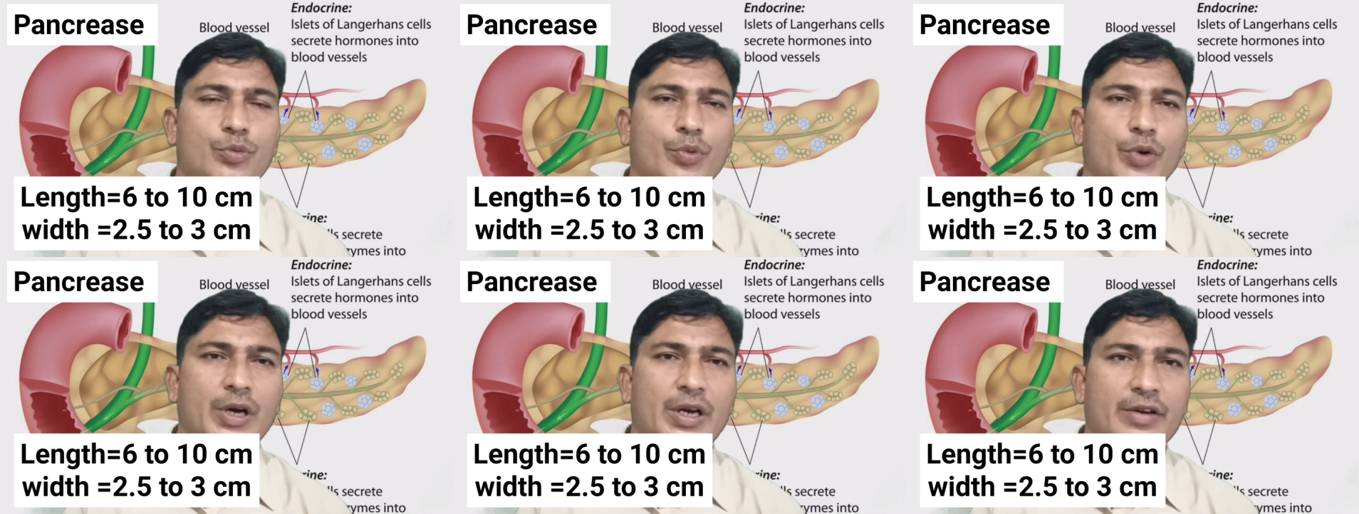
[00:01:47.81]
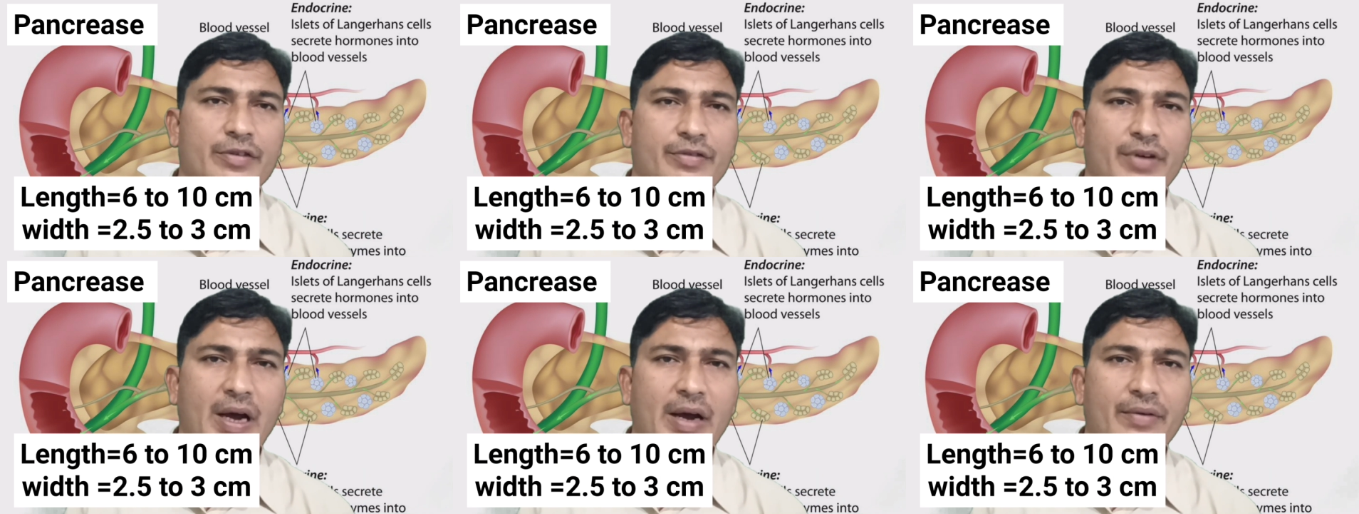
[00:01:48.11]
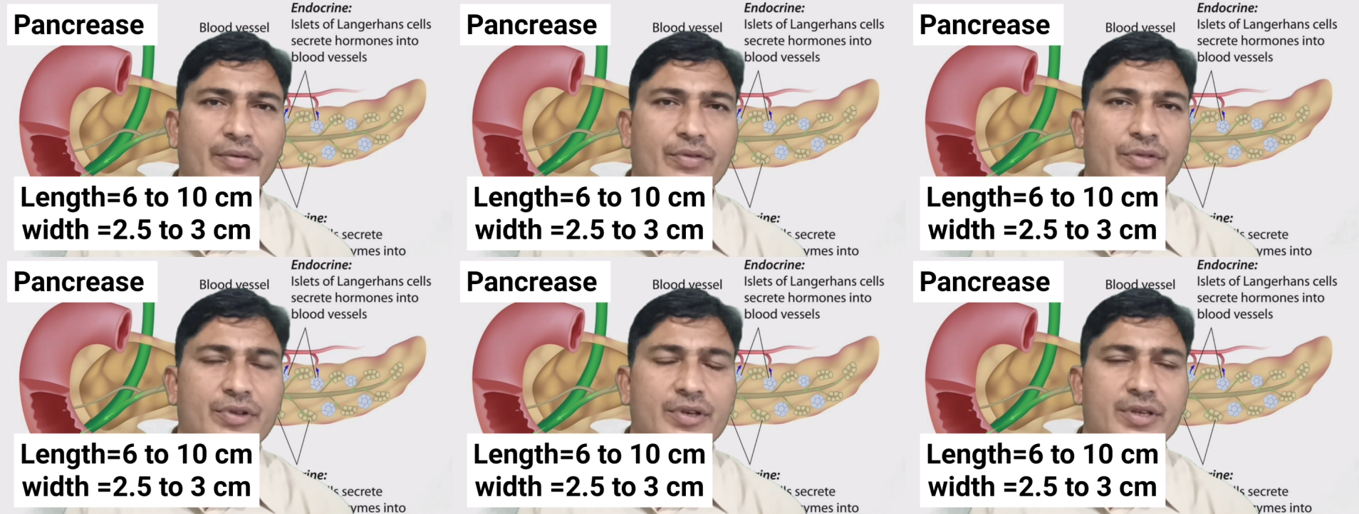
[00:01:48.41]

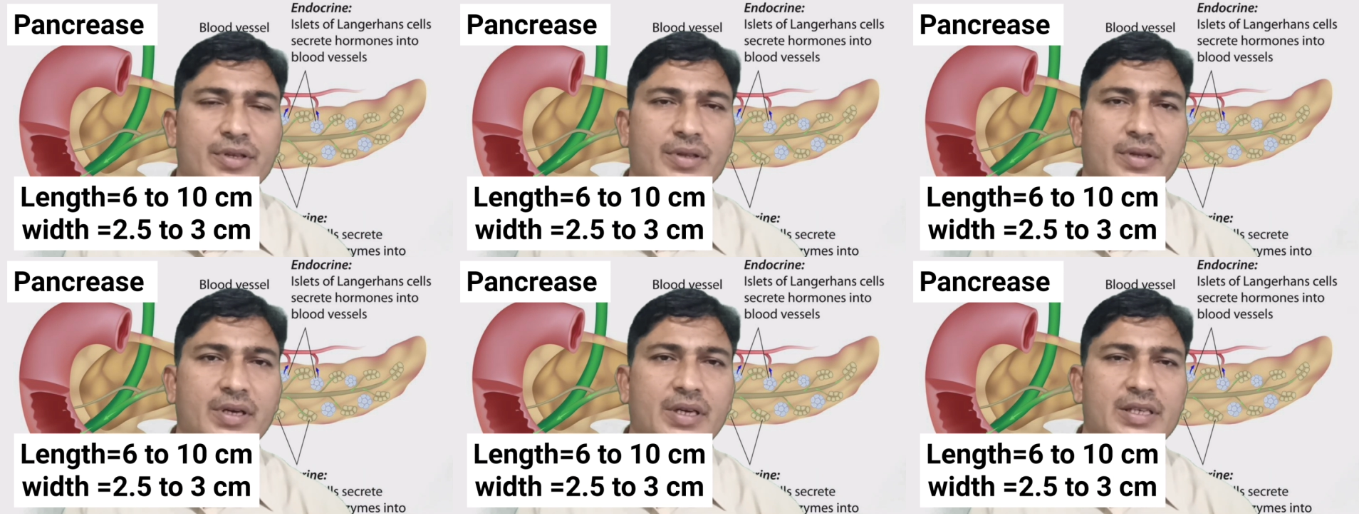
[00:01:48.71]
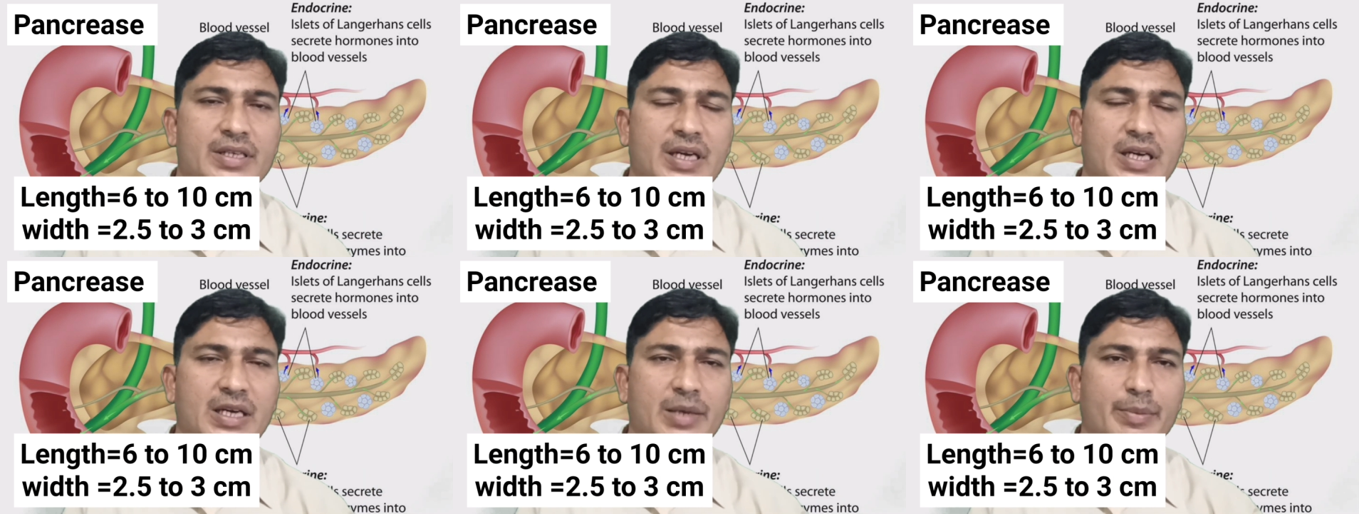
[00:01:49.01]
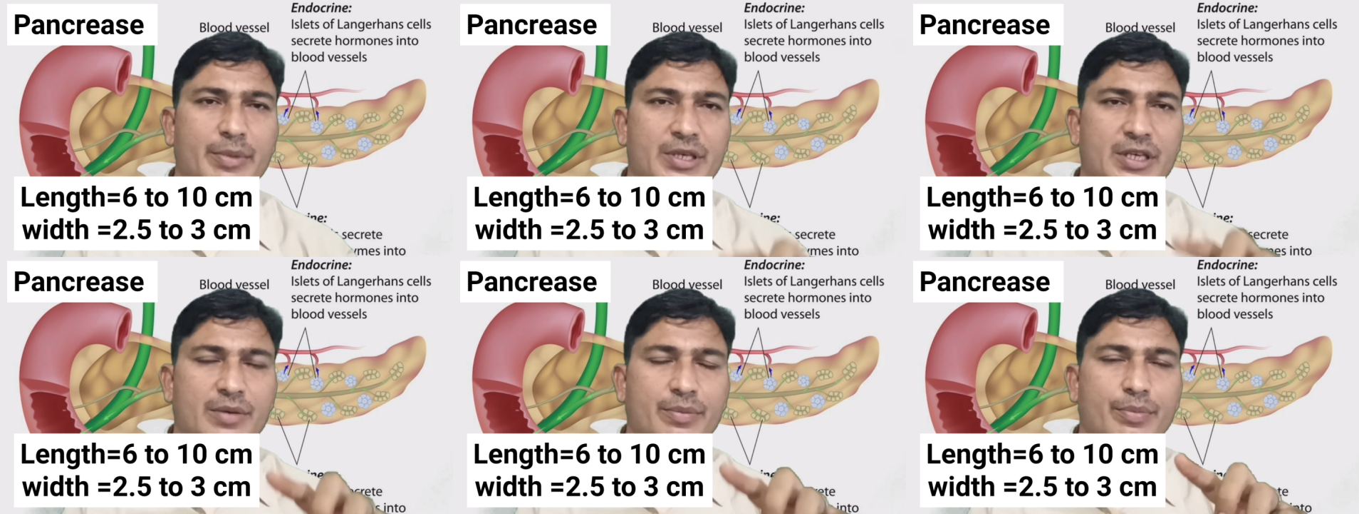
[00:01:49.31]
2.5 to 3
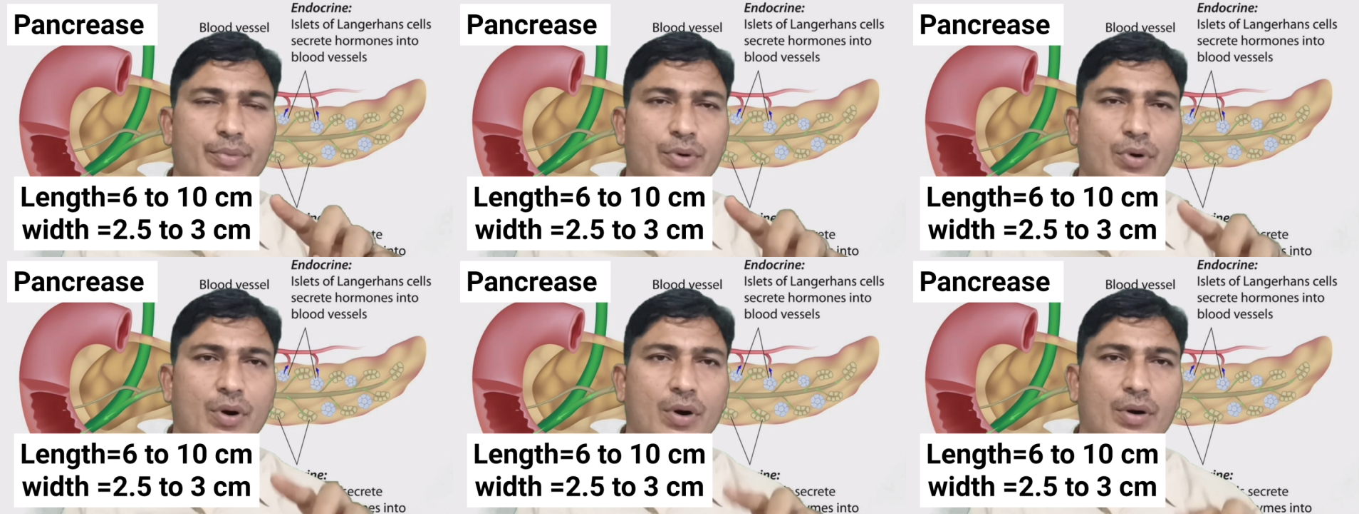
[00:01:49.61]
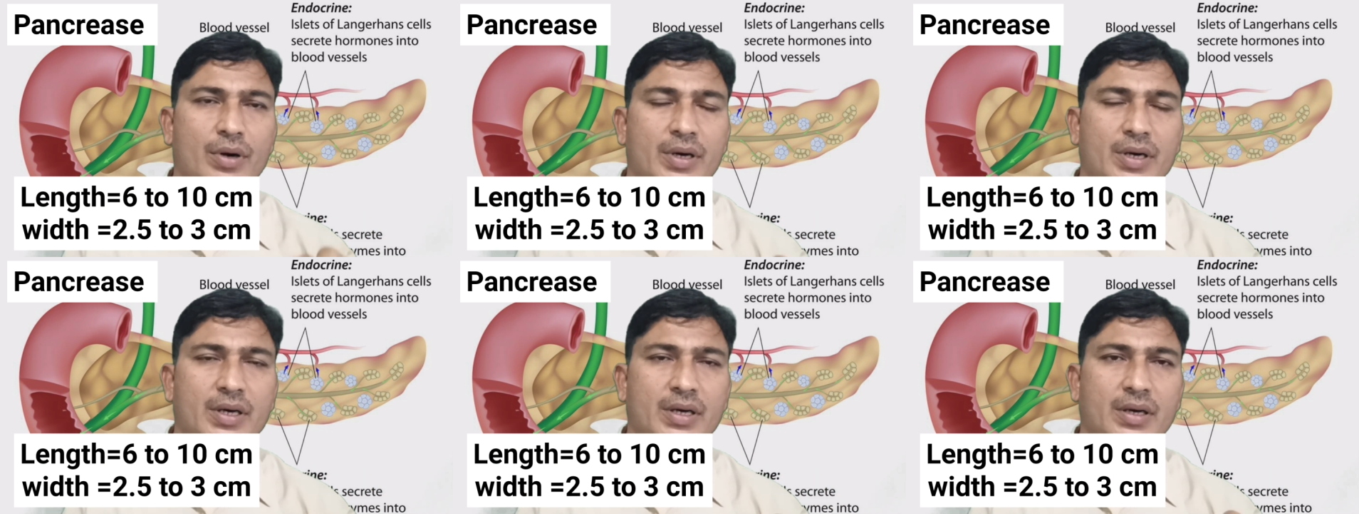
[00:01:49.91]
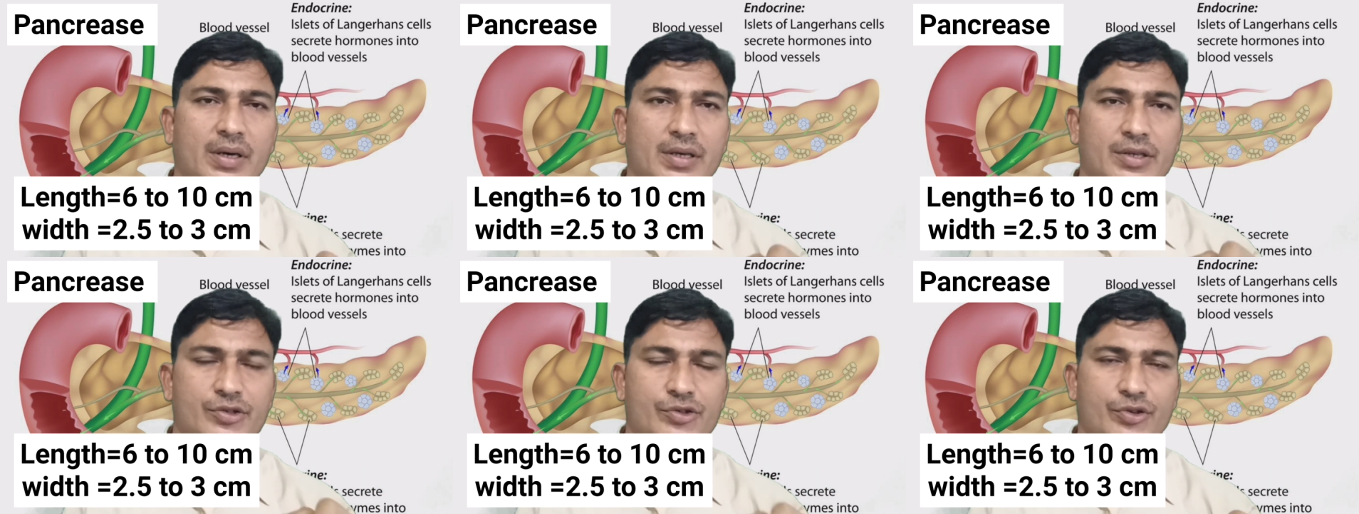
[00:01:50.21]
centimeter
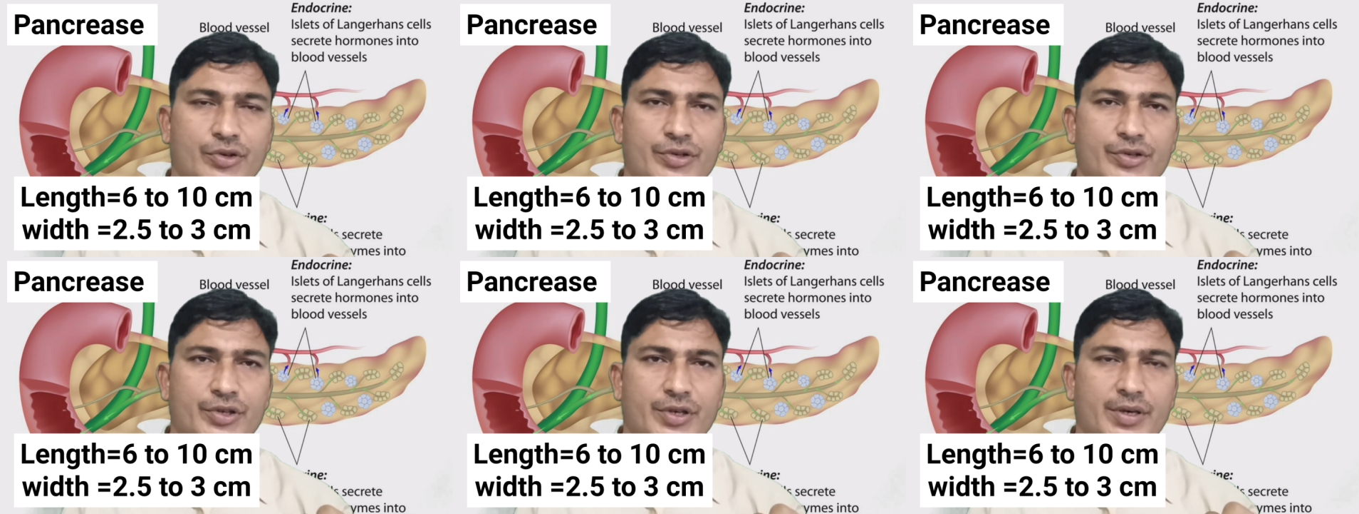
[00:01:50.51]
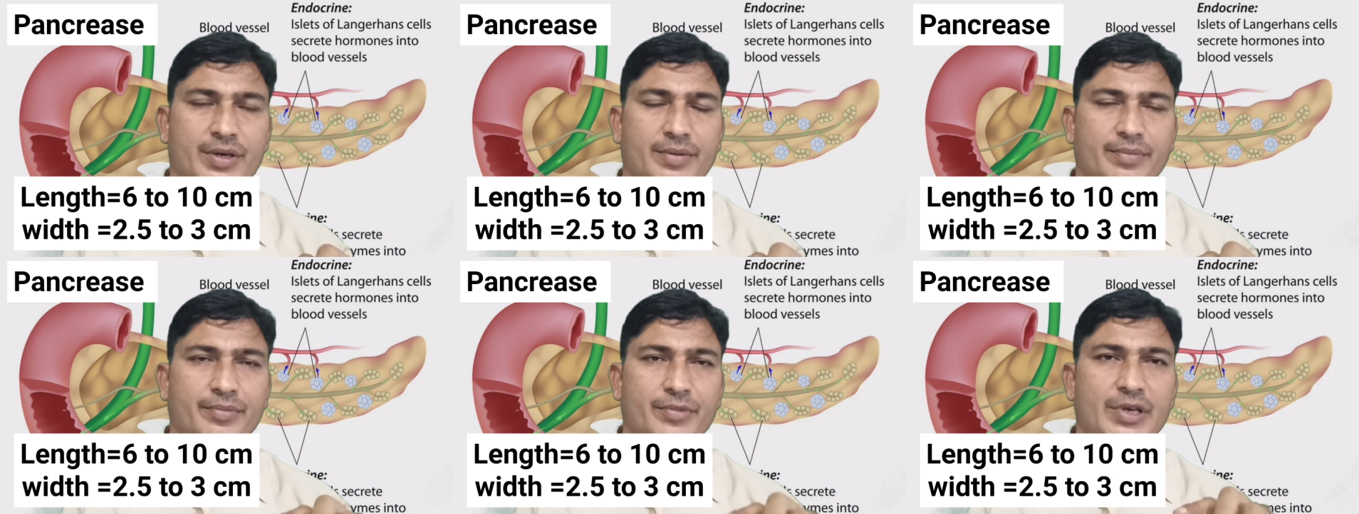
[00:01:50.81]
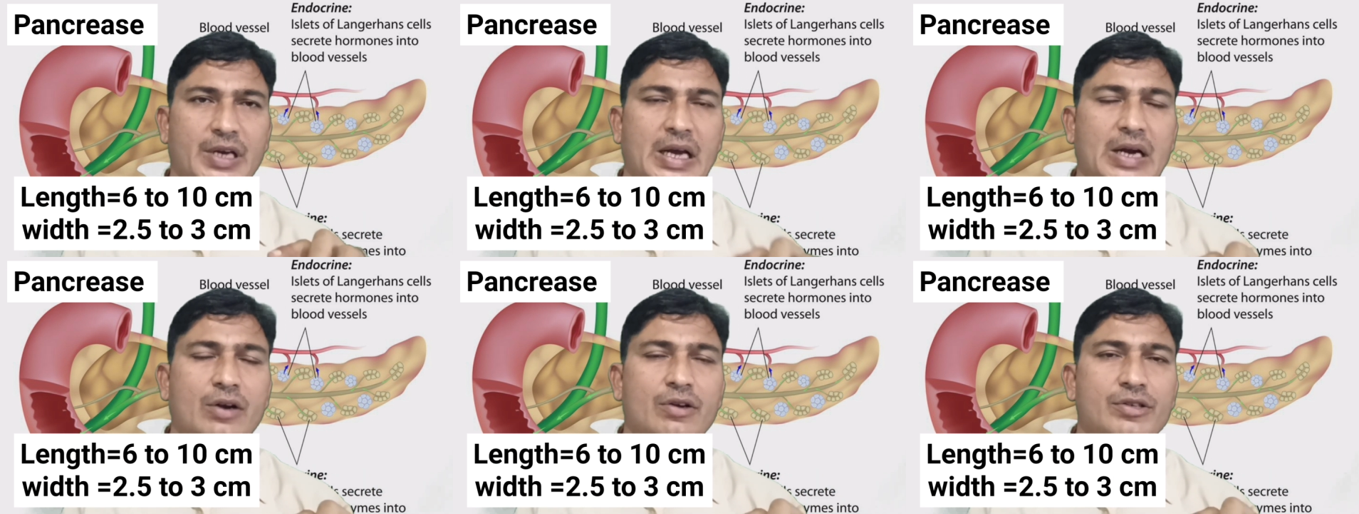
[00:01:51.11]
broad structure,